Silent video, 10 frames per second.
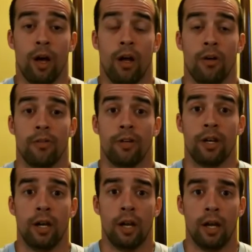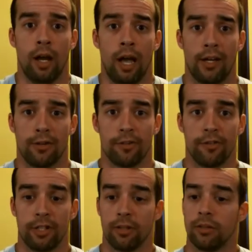of
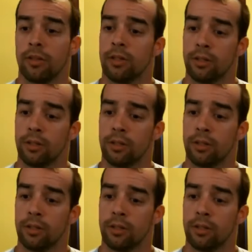Adrenaline.